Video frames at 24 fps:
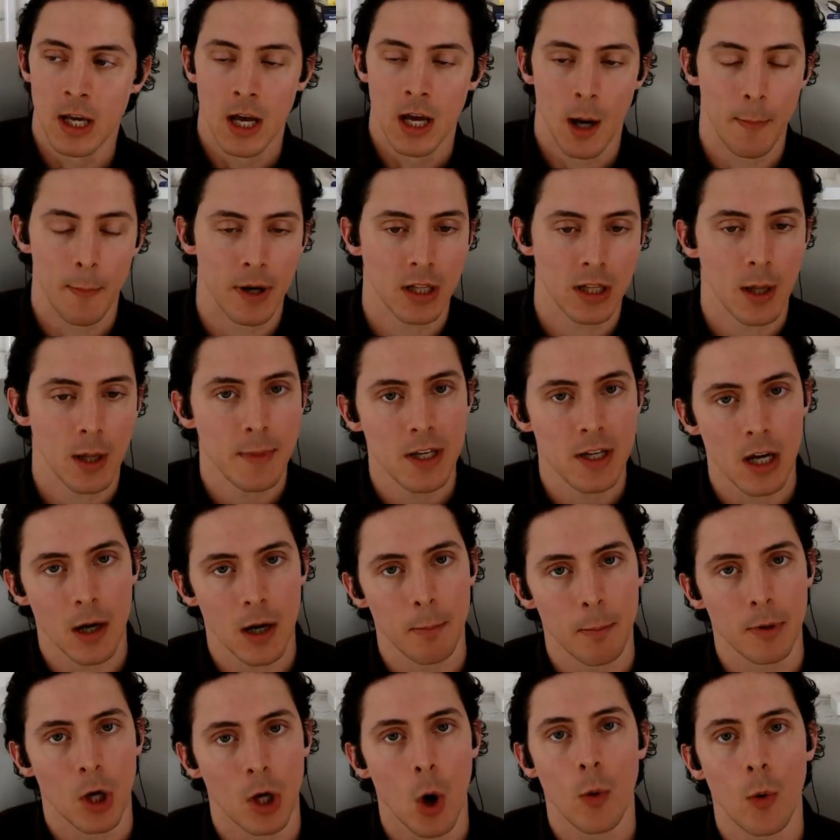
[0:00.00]
But let me
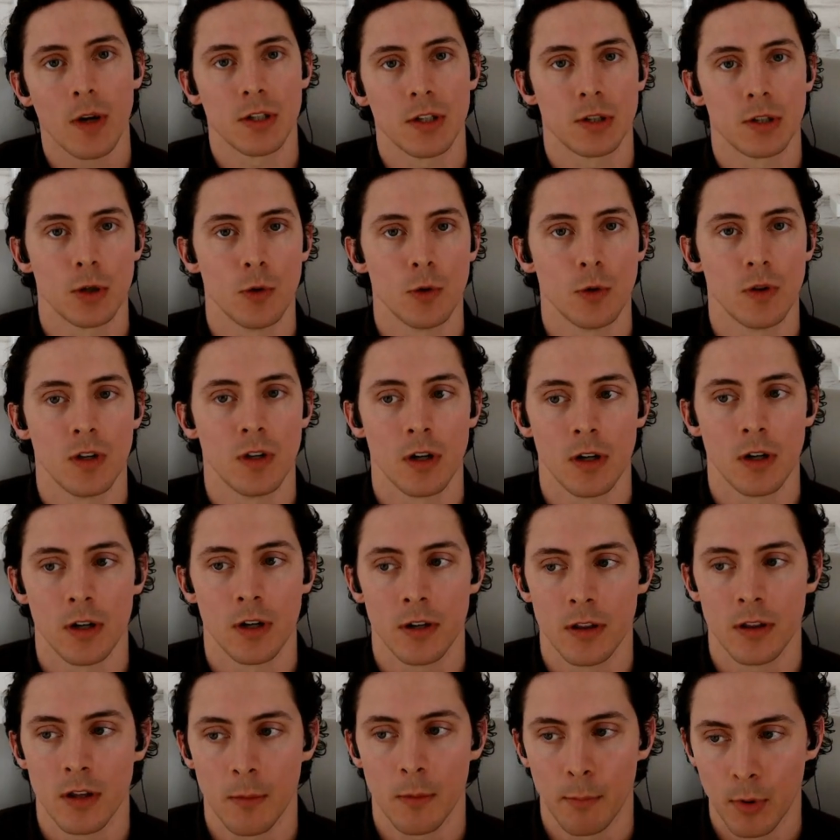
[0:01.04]
um go into the
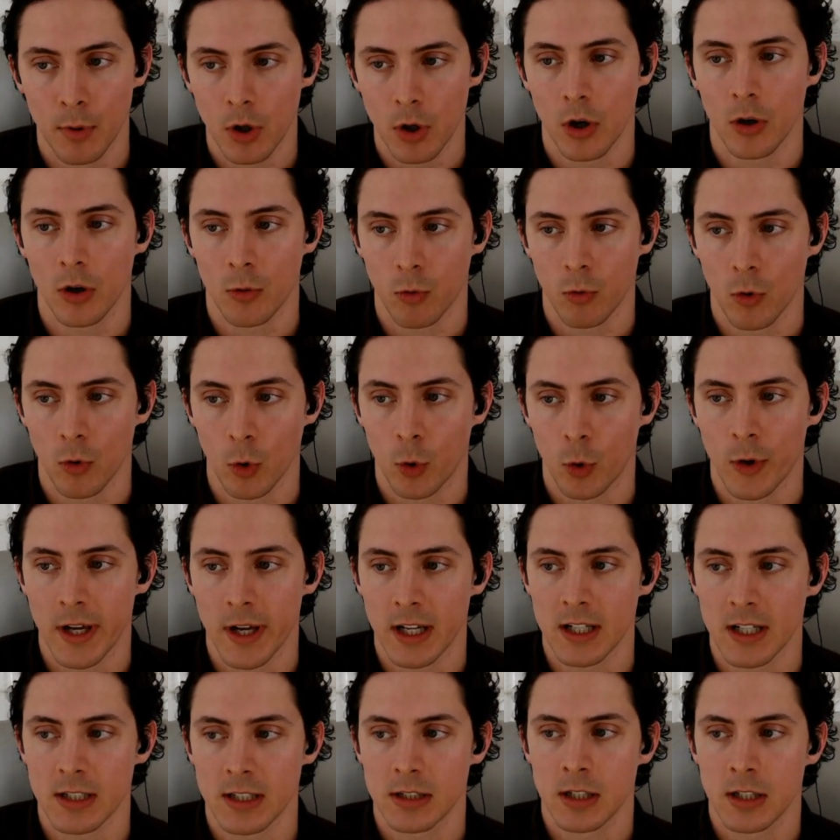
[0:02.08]
the it. book real
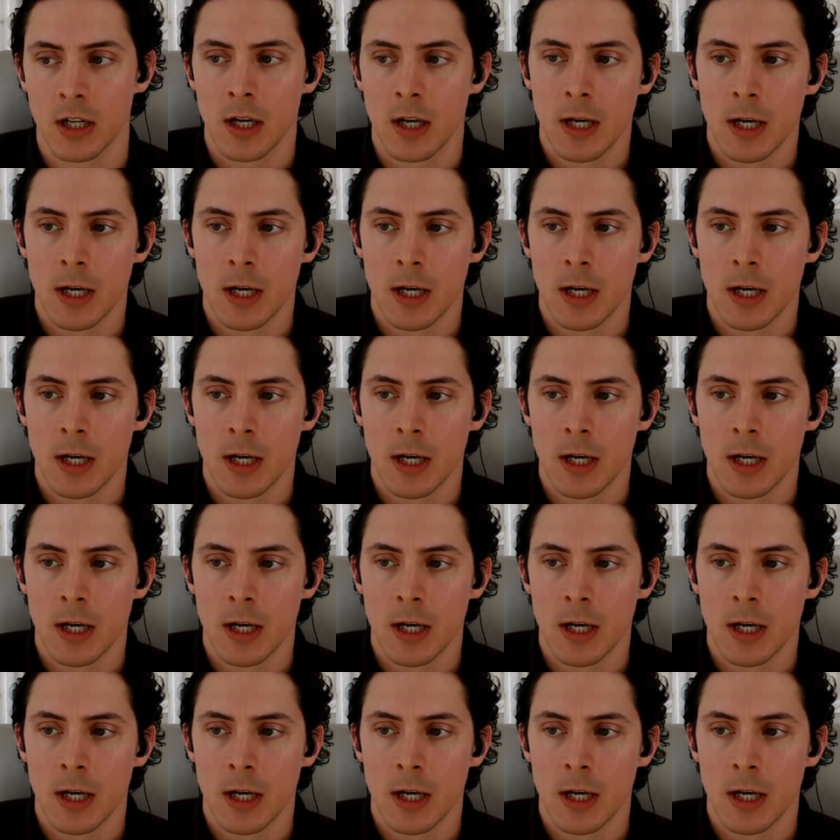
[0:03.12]
quick. Is